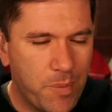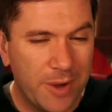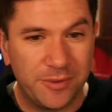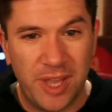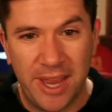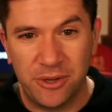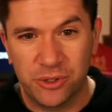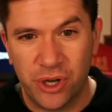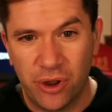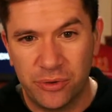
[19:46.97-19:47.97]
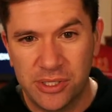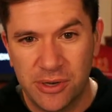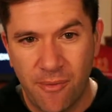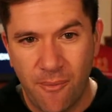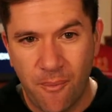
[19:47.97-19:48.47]
Daniel Jones.
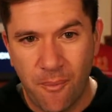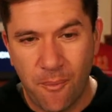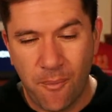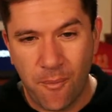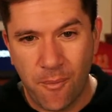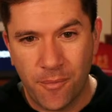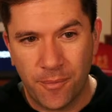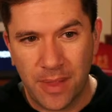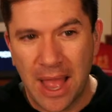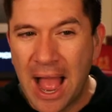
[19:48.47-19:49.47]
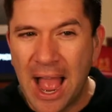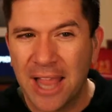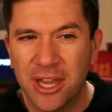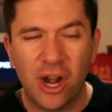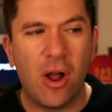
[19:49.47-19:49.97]

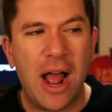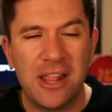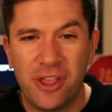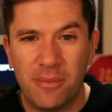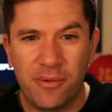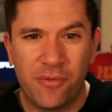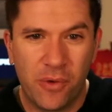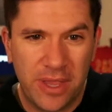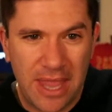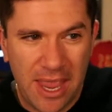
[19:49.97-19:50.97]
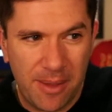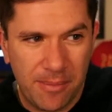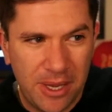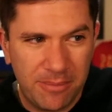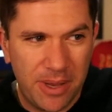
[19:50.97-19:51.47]
I thought before the game
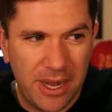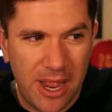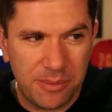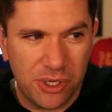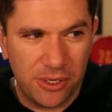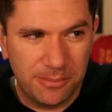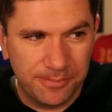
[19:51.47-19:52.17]
he'd be an option.